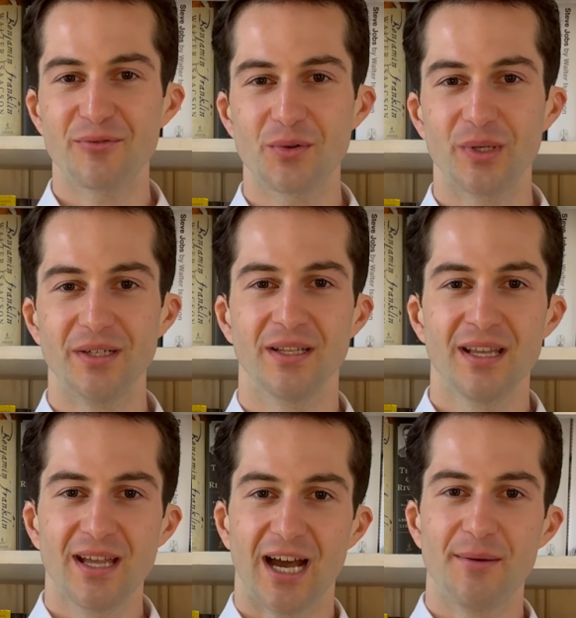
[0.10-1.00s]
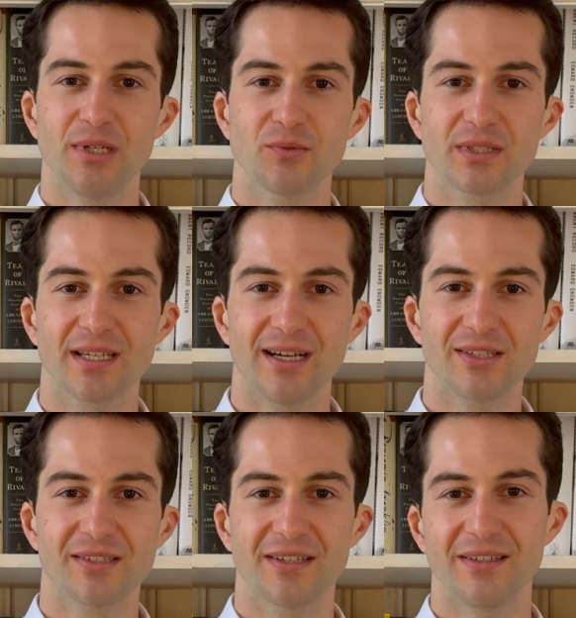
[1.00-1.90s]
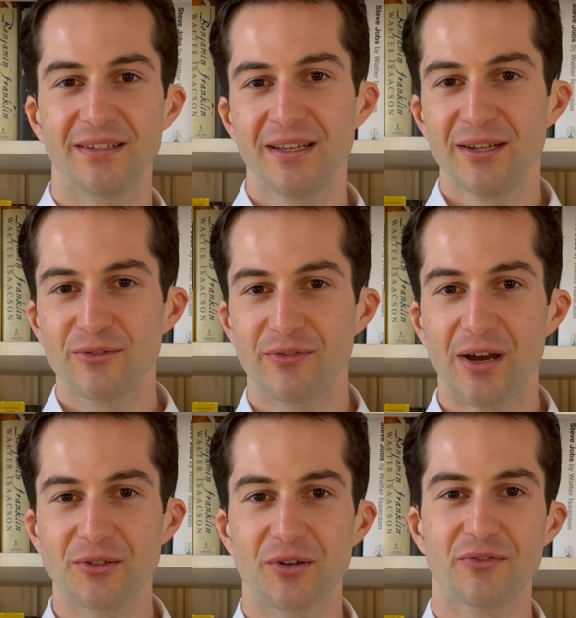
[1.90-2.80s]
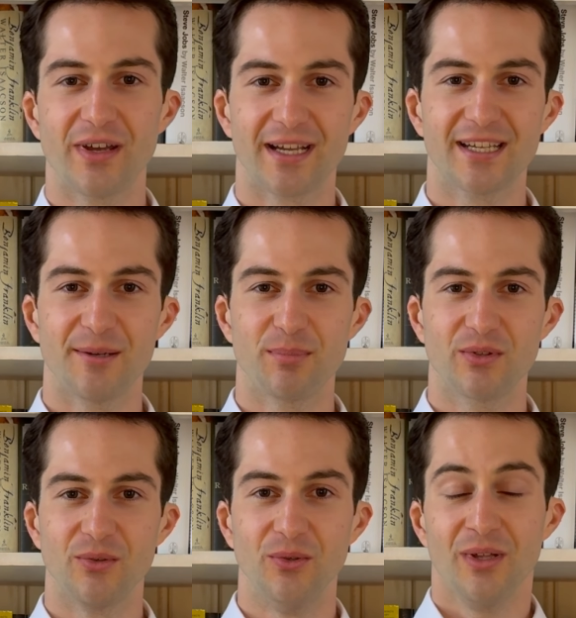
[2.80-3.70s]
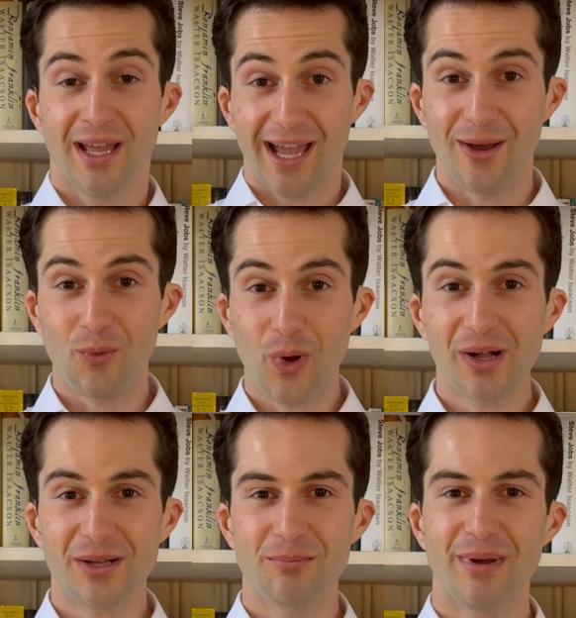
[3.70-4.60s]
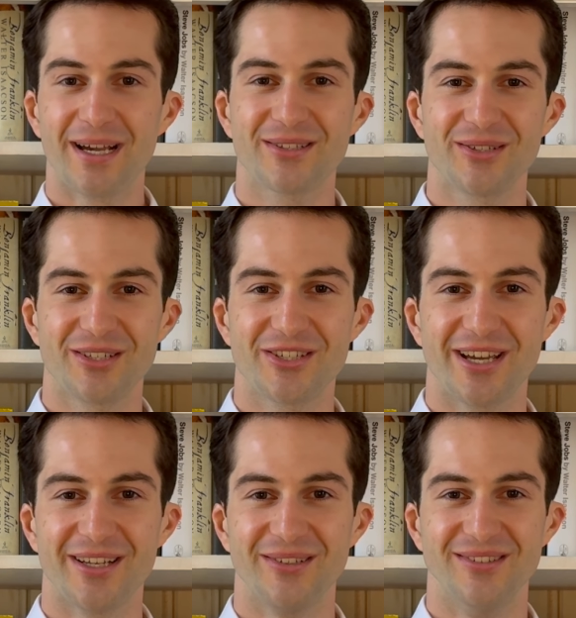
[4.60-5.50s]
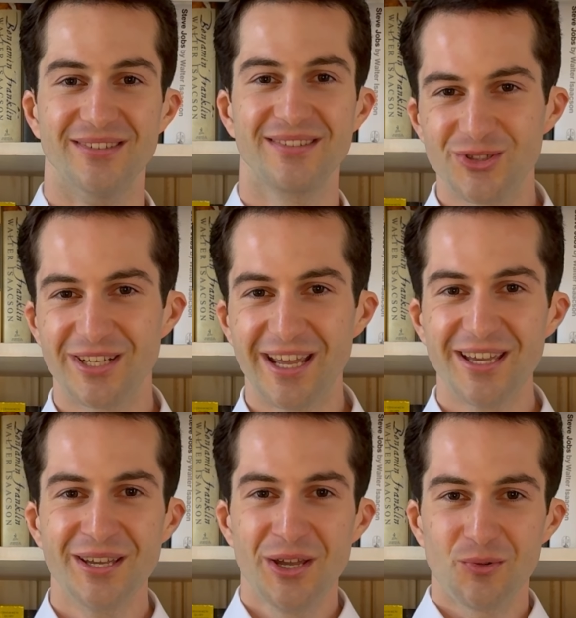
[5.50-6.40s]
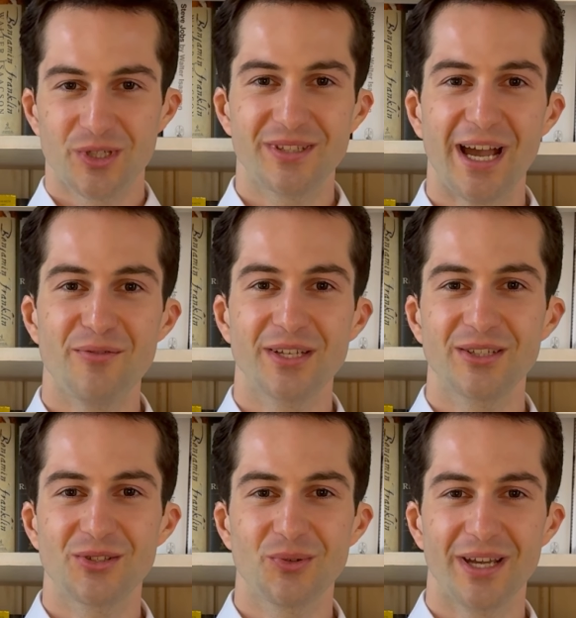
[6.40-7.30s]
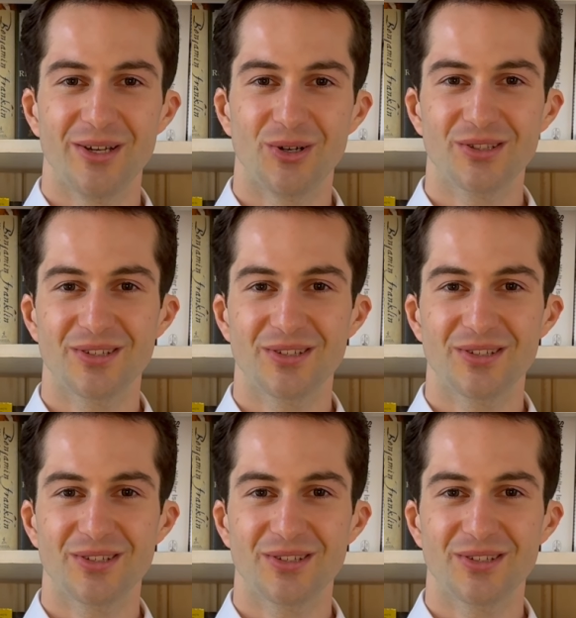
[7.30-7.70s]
everyone, I'm Khalstian, founder of Egg Capital, and welcome back to the channel. Today we're diving into a hot